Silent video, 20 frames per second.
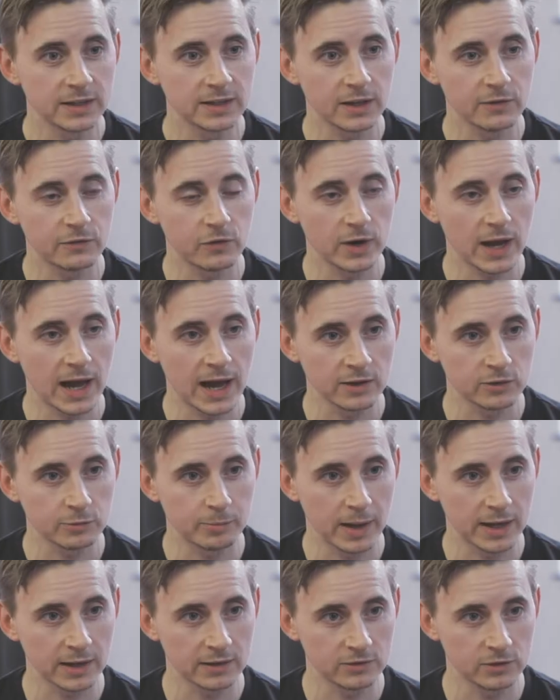different
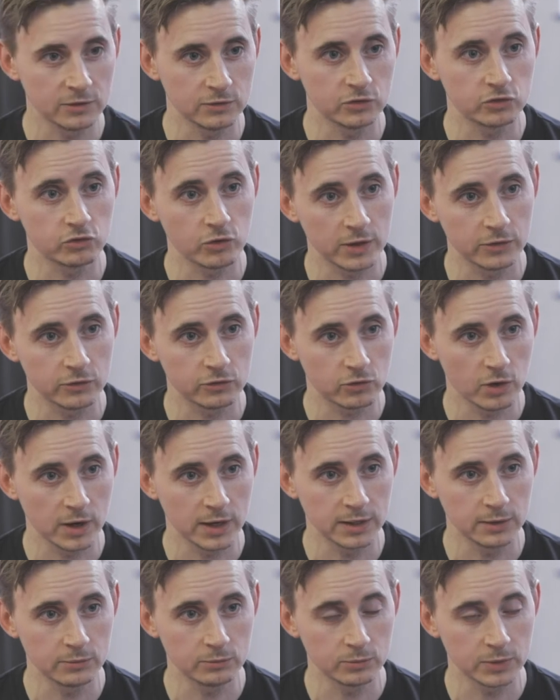aspects of strength
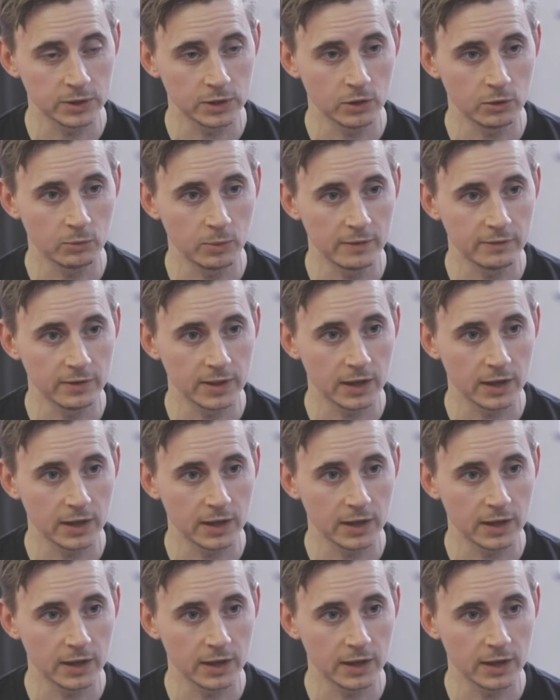training, you know, whether